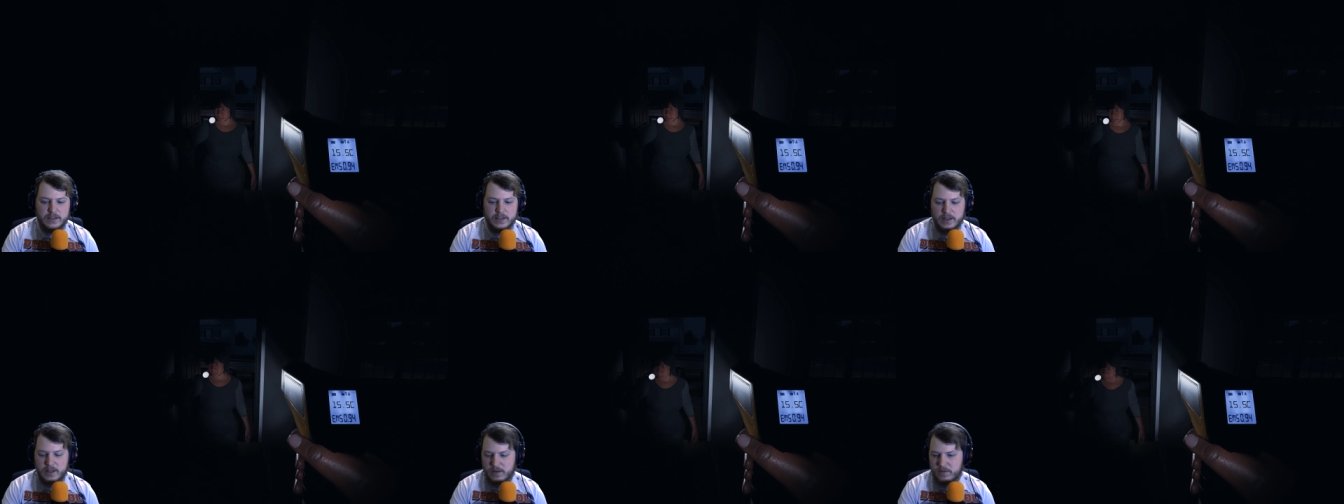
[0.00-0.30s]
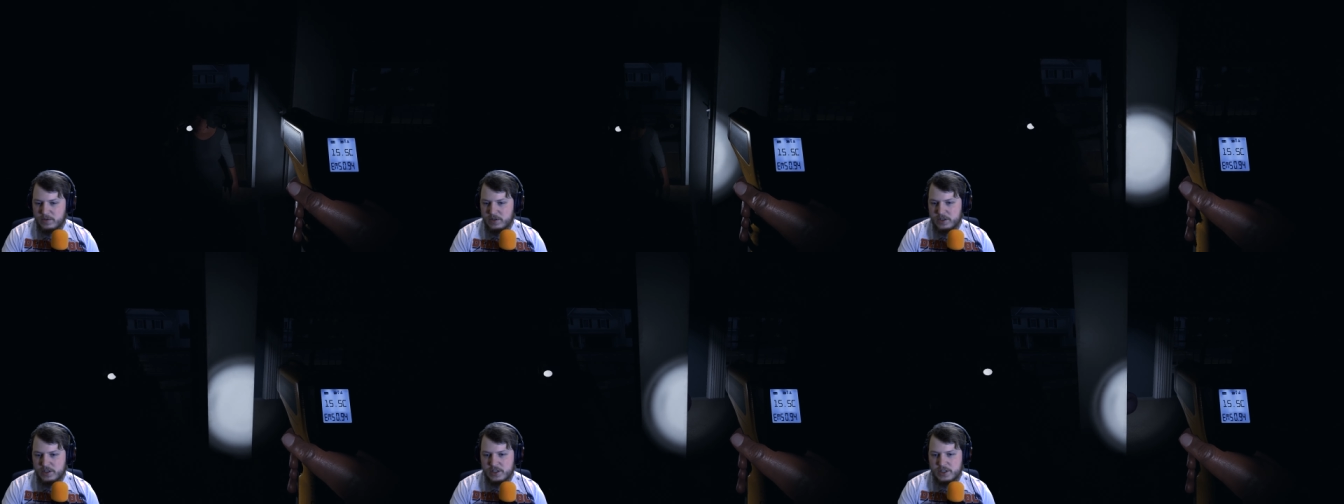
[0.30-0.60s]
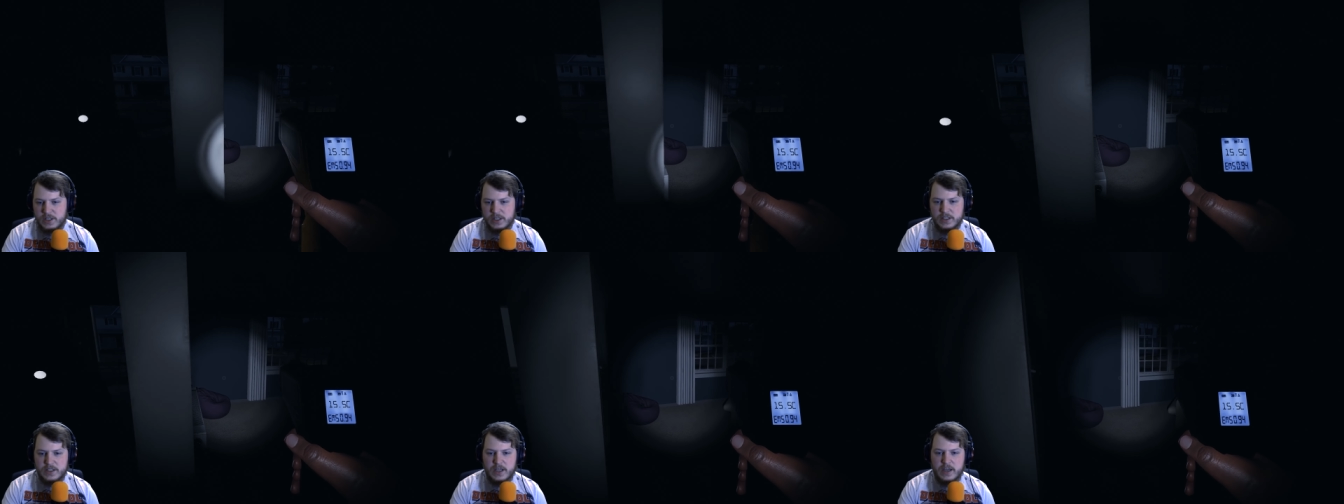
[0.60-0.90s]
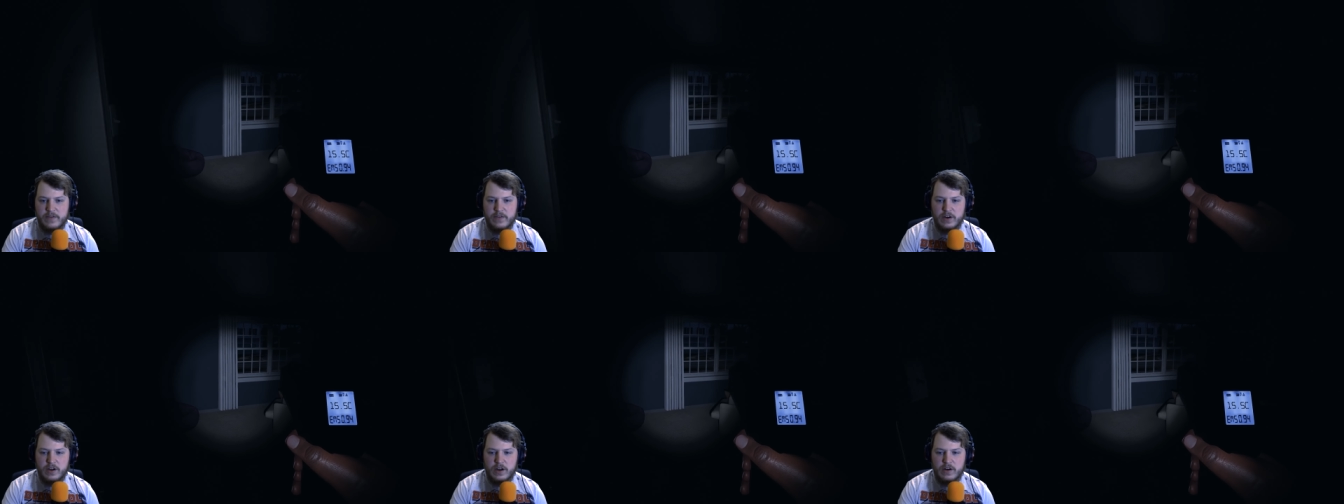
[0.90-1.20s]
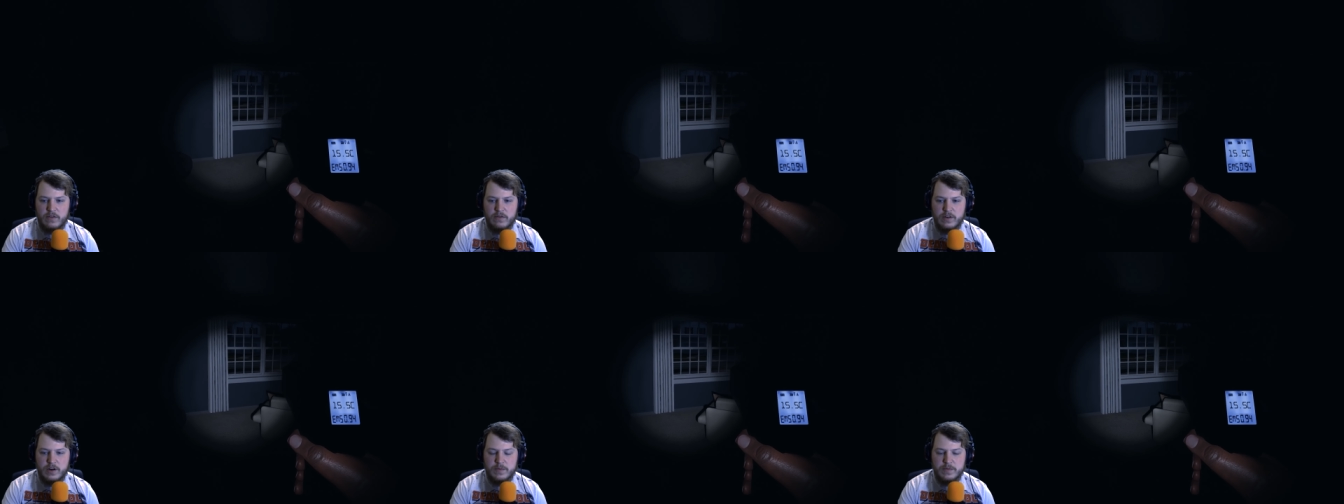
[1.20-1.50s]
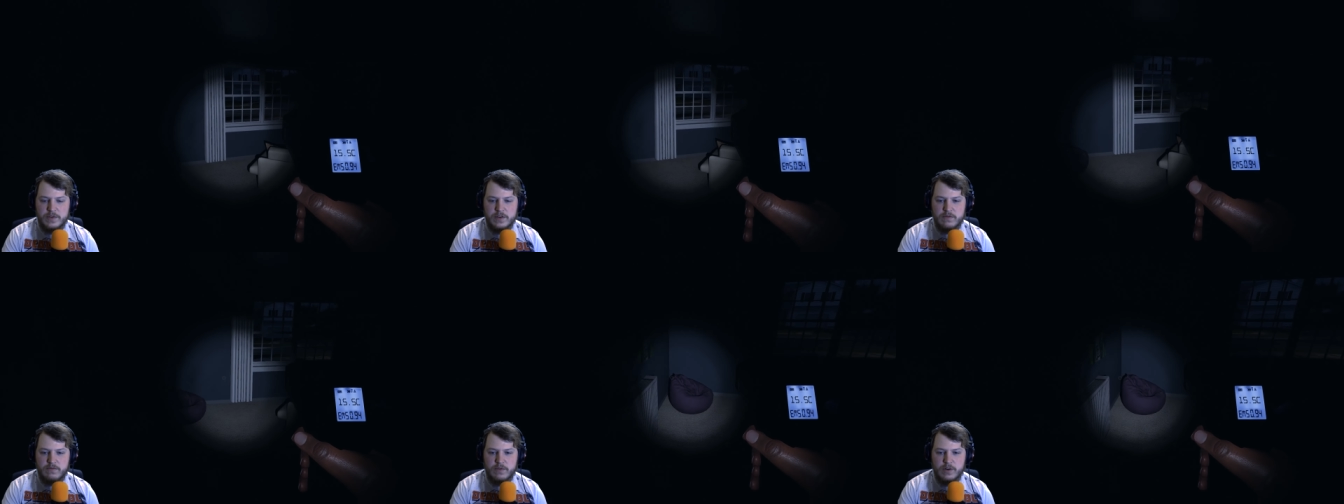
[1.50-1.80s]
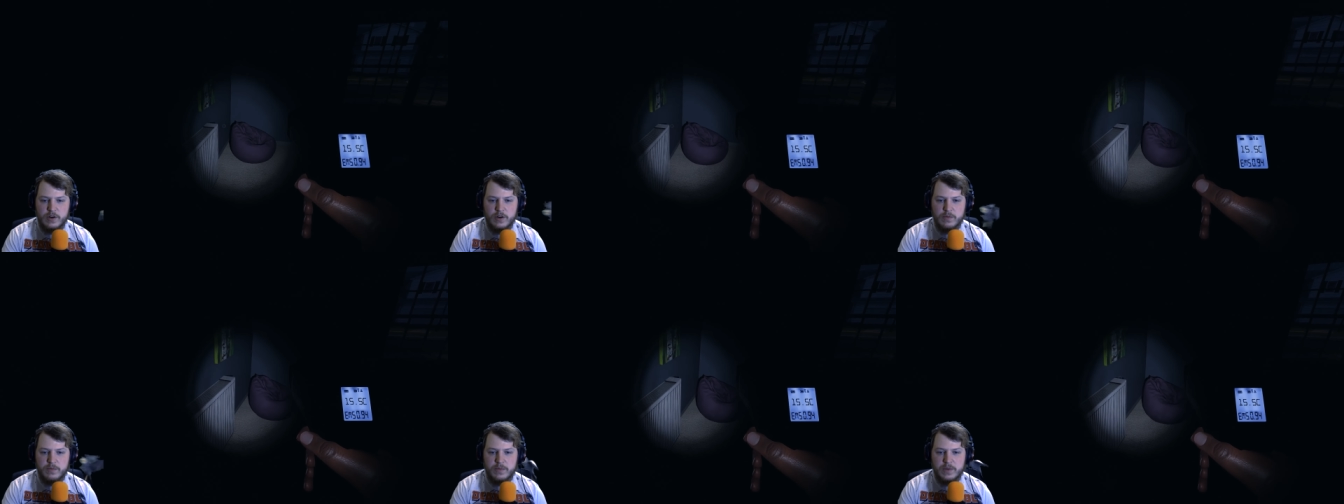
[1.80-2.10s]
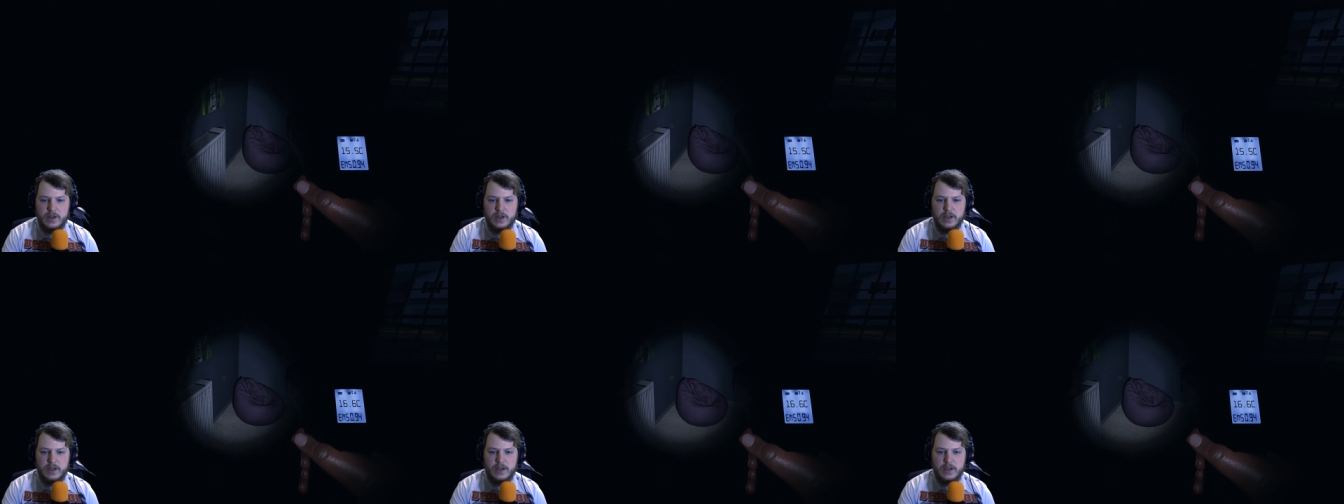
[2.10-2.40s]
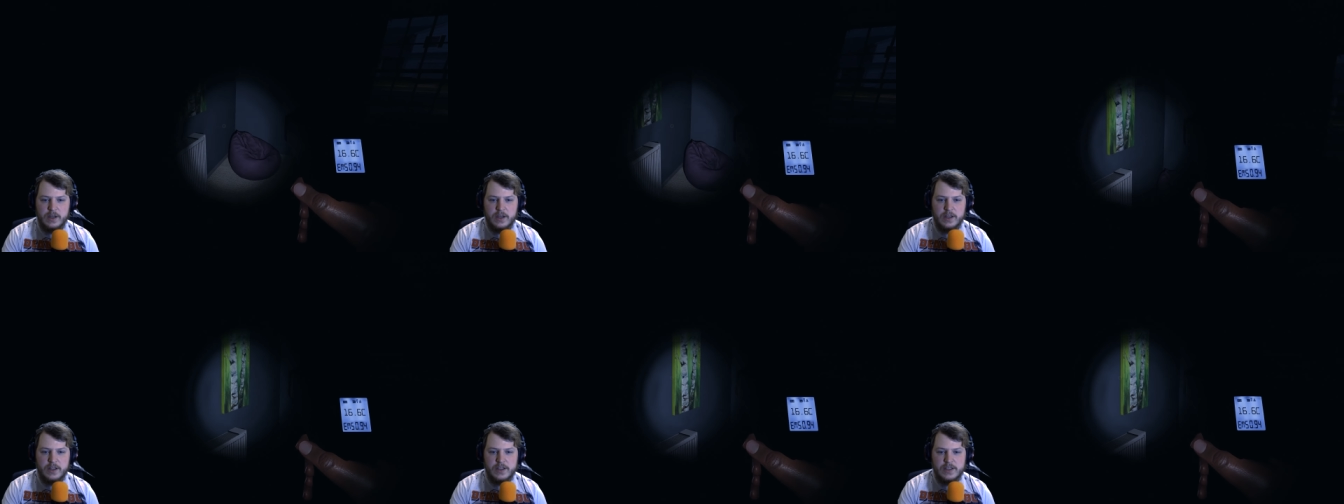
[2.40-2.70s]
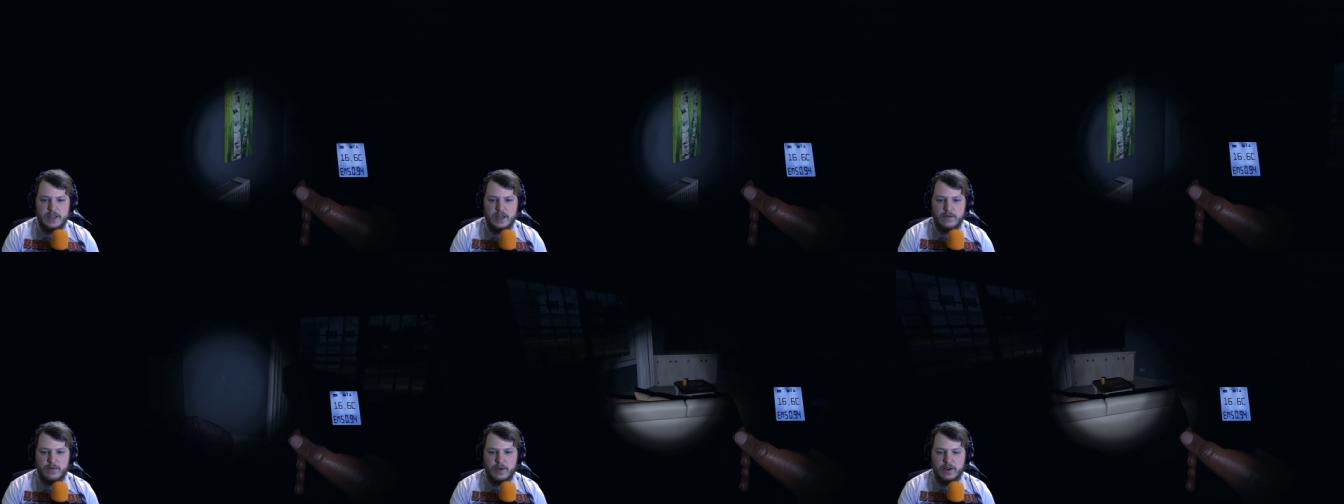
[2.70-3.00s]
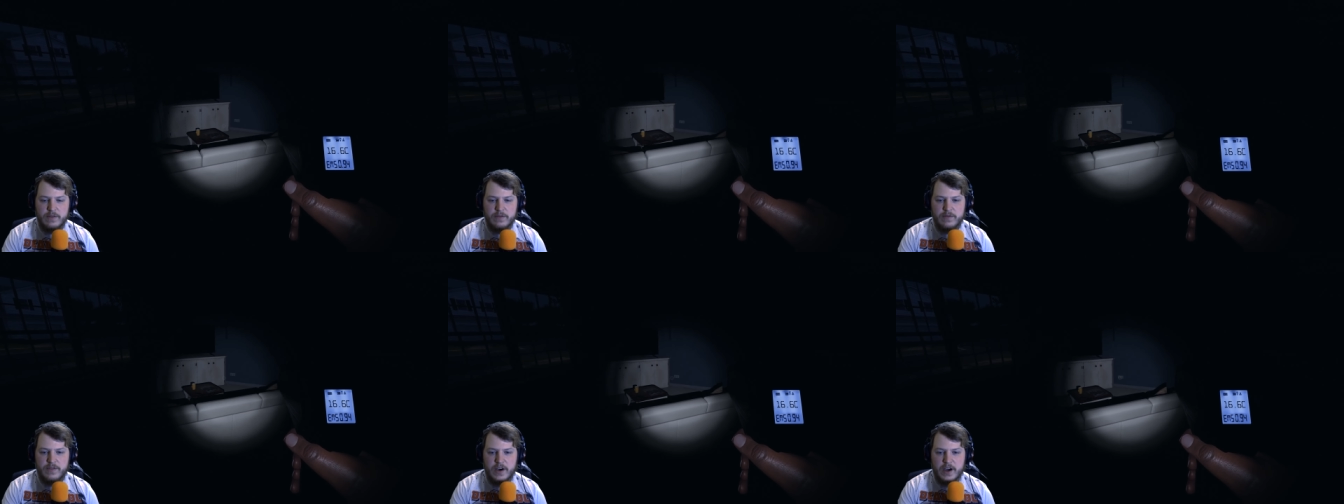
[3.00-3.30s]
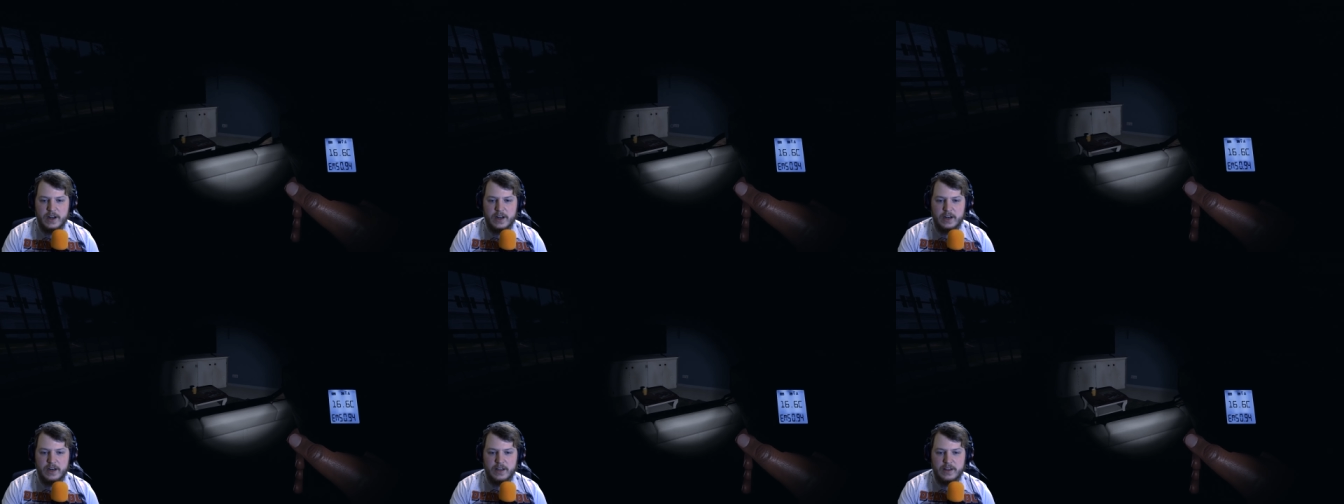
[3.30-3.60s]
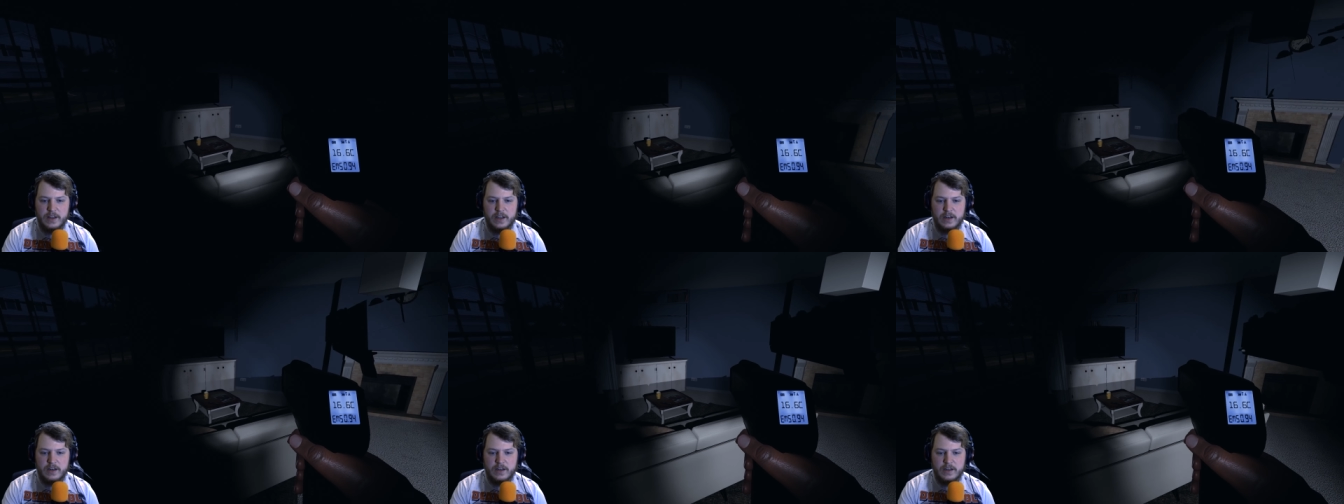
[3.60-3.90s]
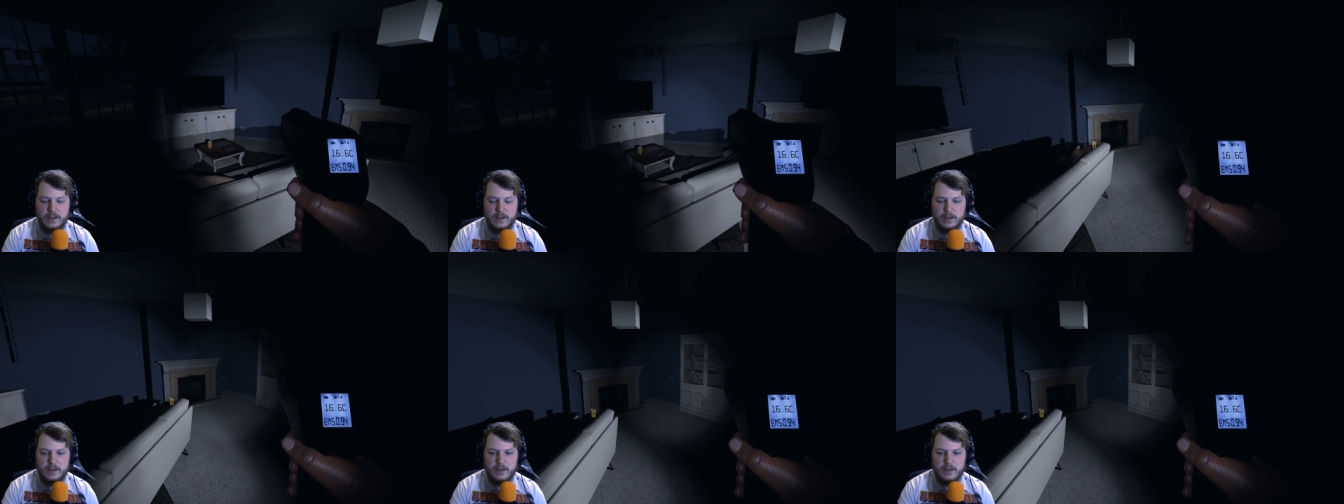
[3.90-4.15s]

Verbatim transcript: I think we should stick together and go room to room, see if we can yeah. find anything.